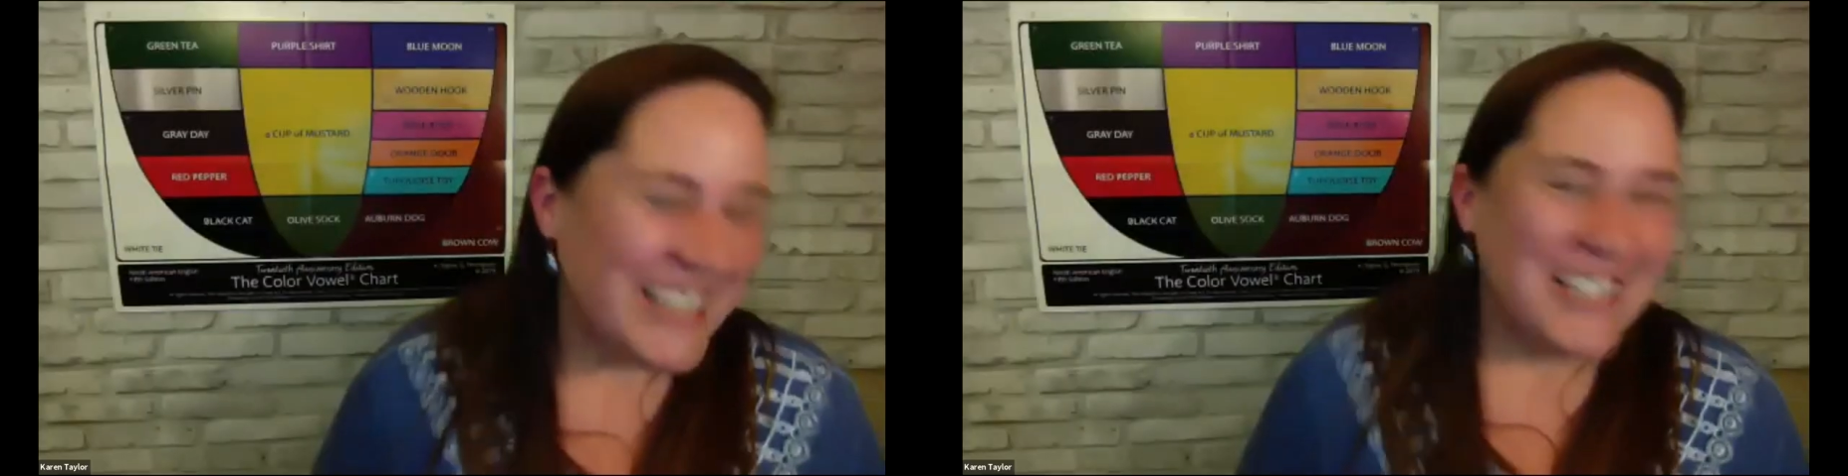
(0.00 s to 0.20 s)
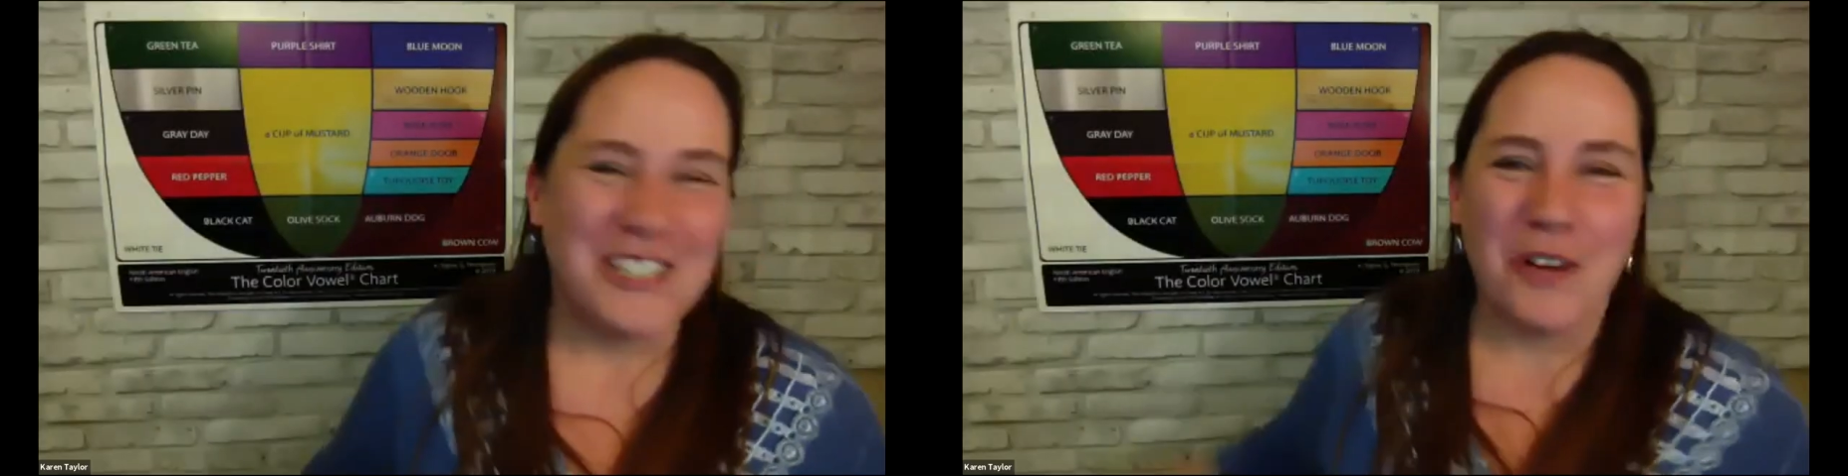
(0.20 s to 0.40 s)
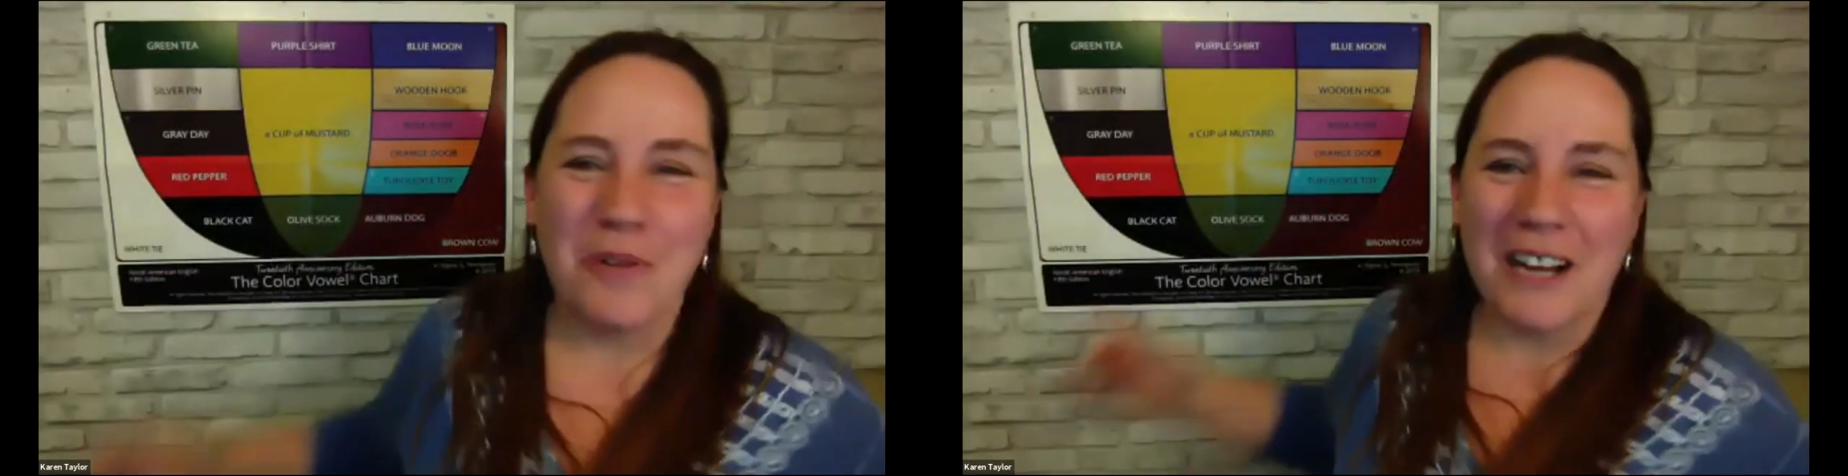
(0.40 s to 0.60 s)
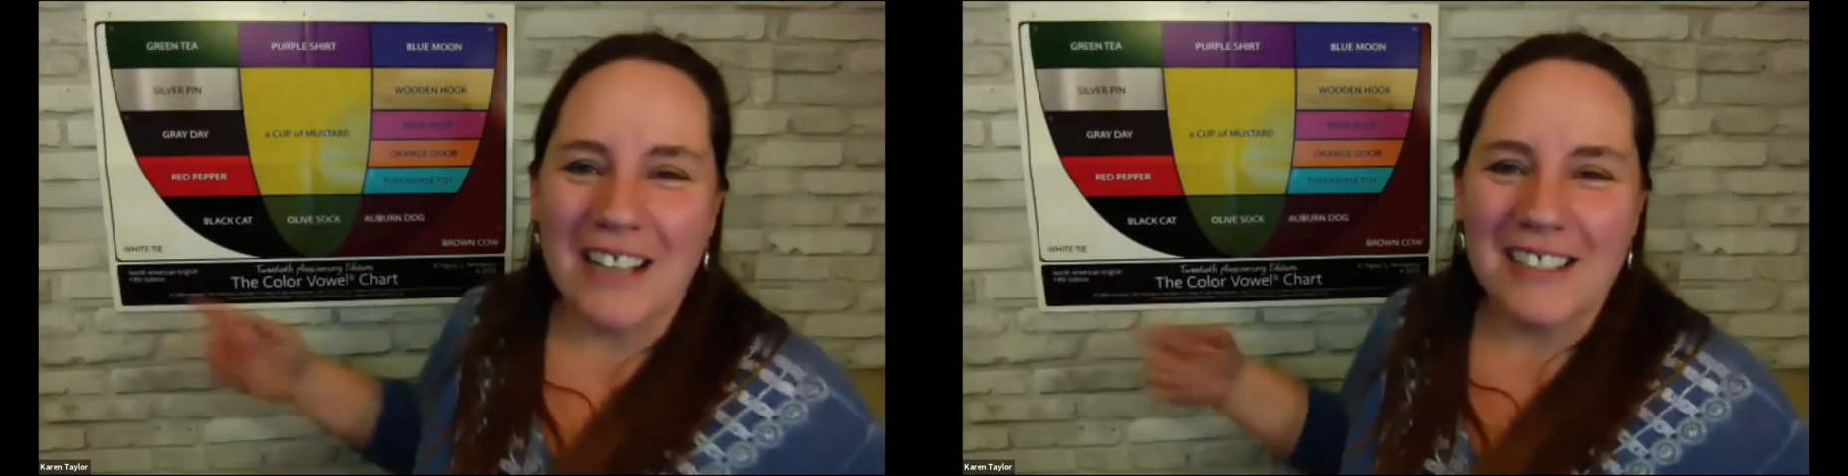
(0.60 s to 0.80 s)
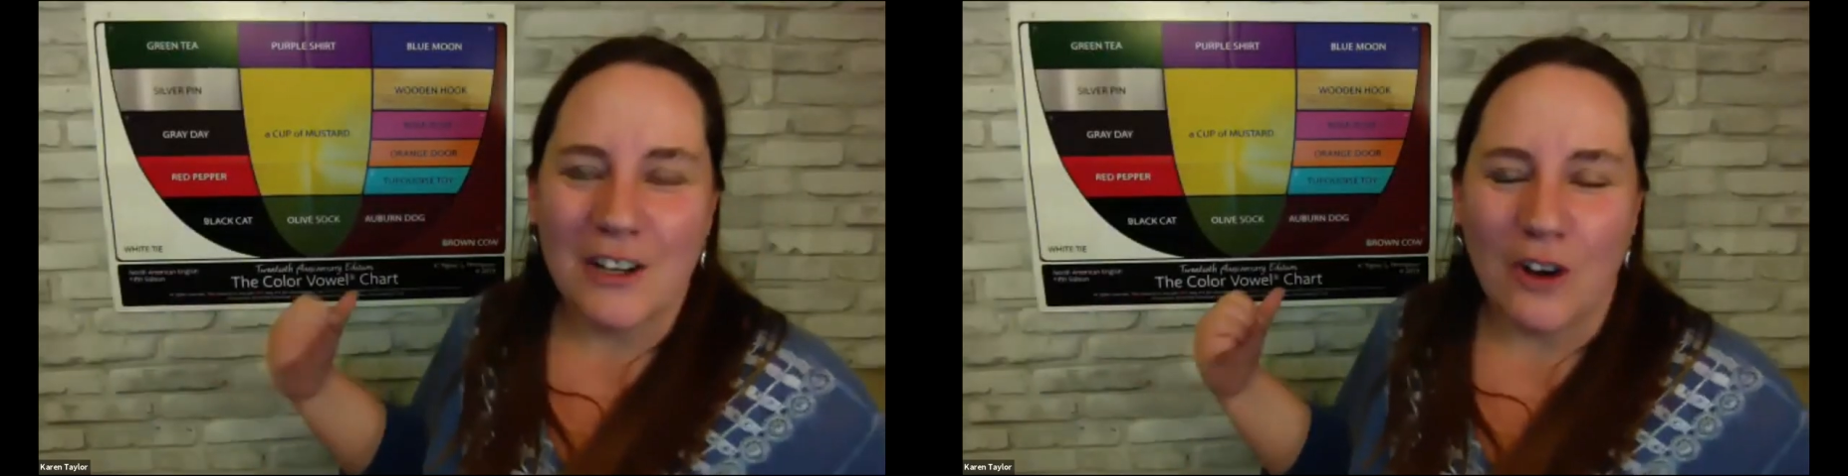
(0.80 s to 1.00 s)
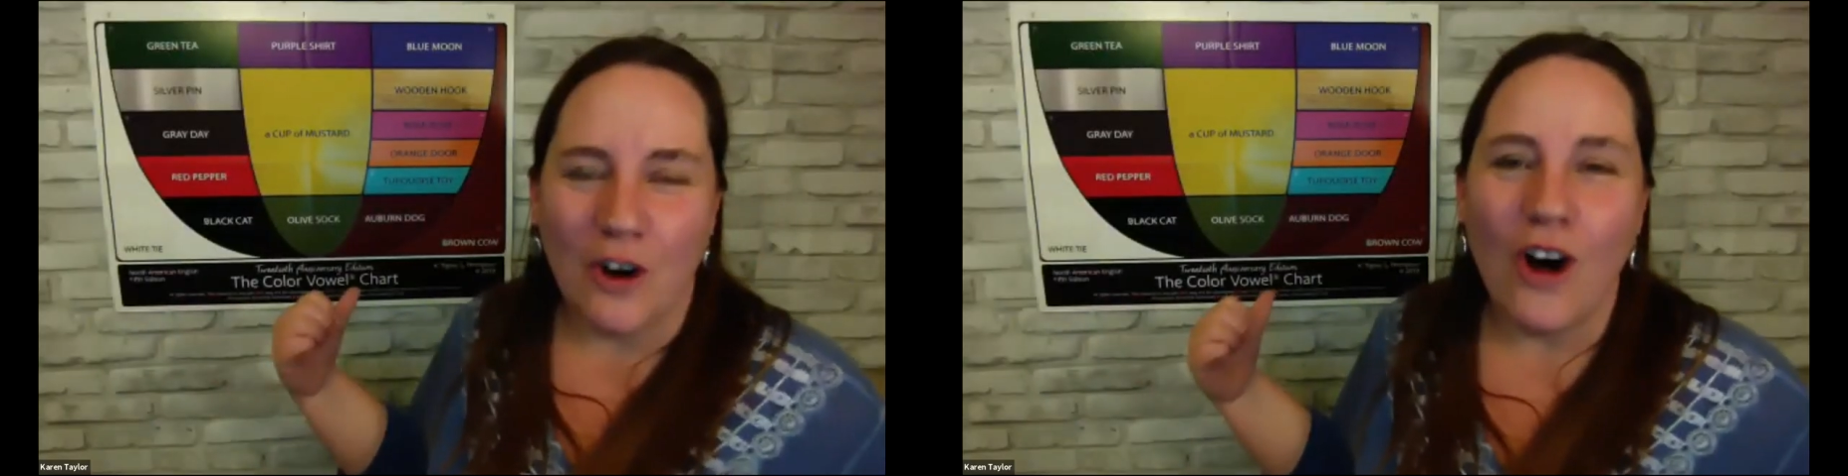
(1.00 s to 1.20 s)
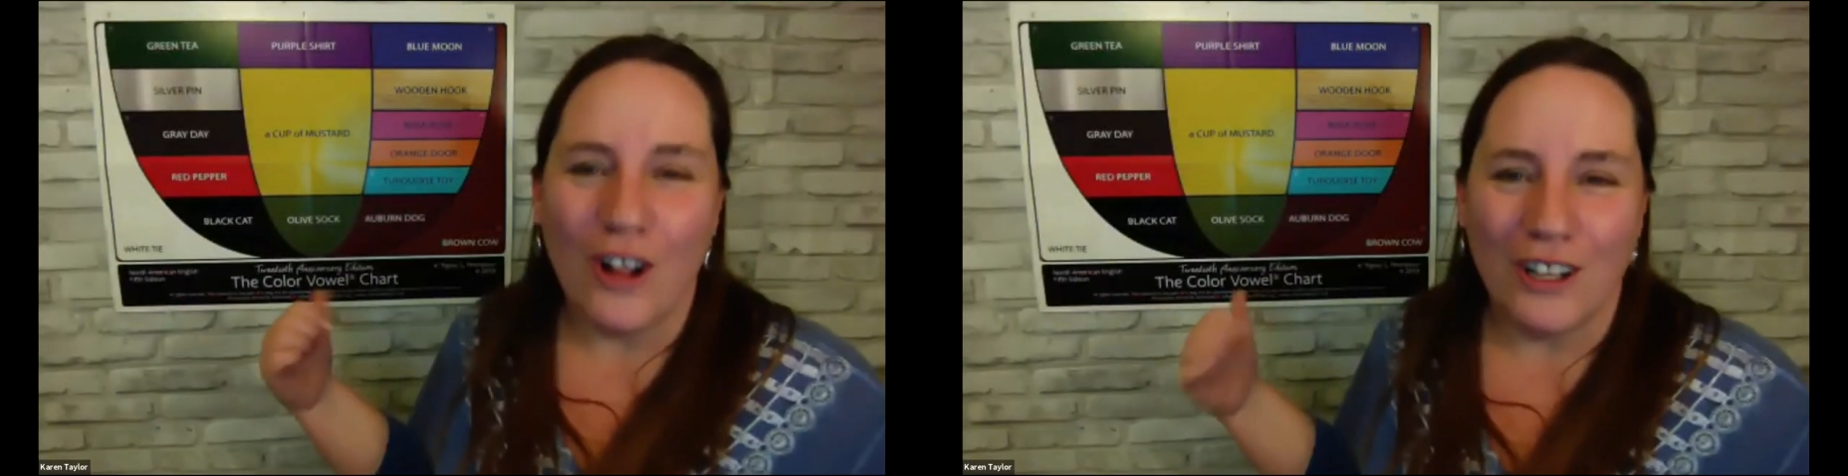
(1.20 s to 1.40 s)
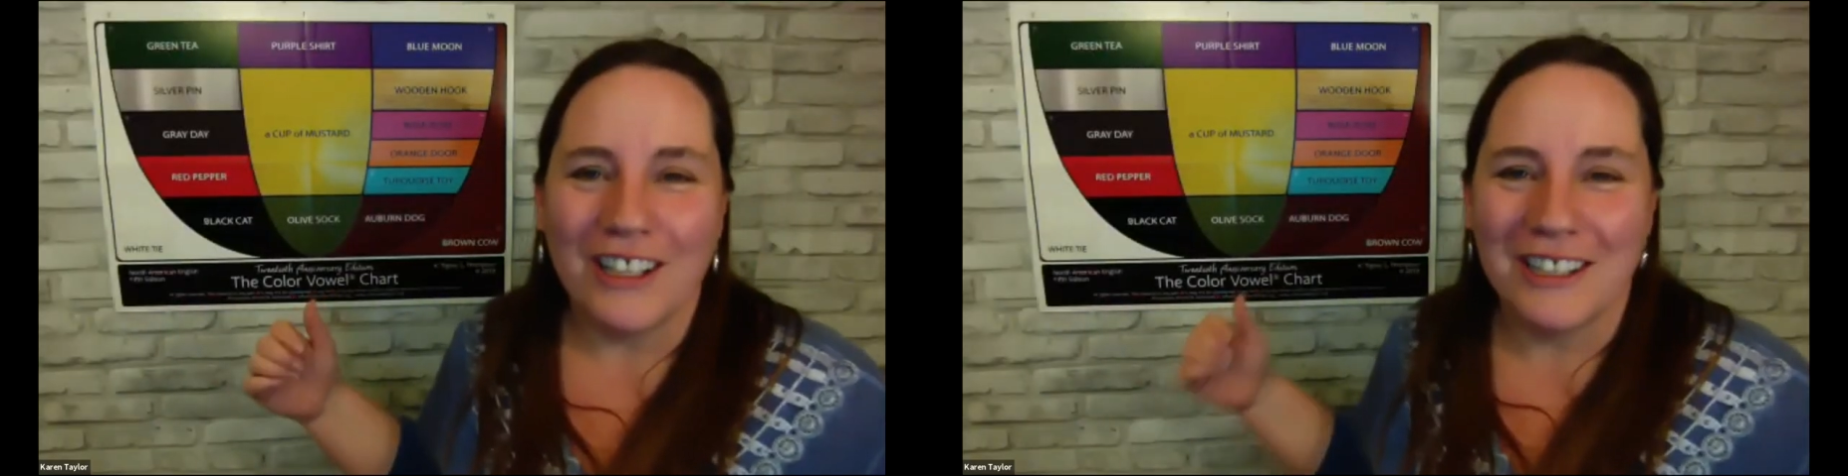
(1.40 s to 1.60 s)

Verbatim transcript: So, when I said all